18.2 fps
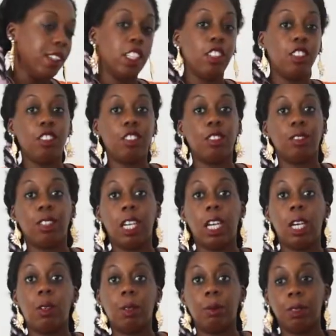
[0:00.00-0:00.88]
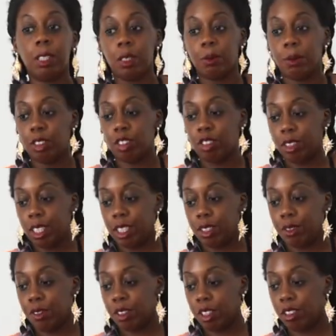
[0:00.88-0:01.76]
So now I'm going to be trying to
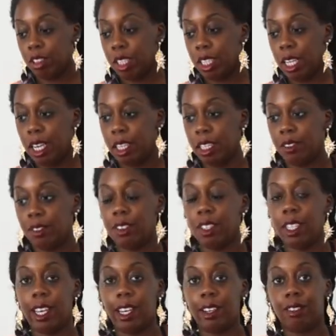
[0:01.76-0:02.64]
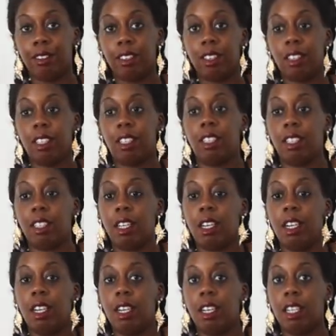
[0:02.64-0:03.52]
figure out how to fit everything
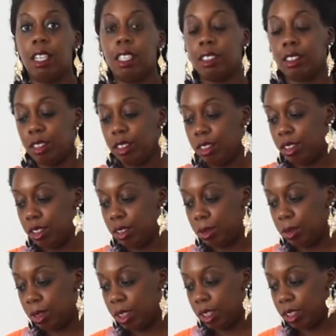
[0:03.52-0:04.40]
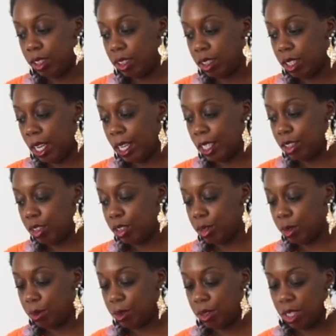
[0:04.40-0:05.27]
into the suitcase. I
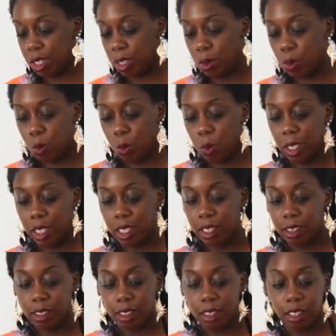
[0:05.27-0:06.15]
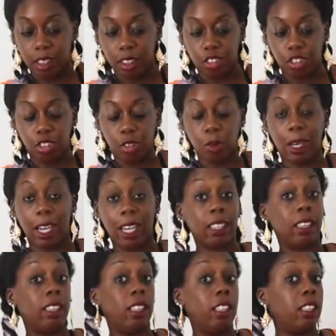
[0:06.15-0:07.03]
don't think weight is an issue
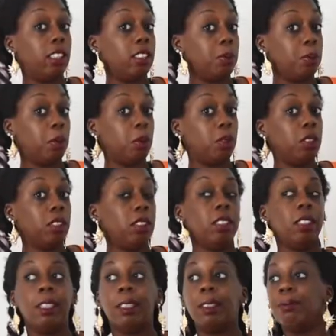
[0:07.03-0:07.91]
at this point.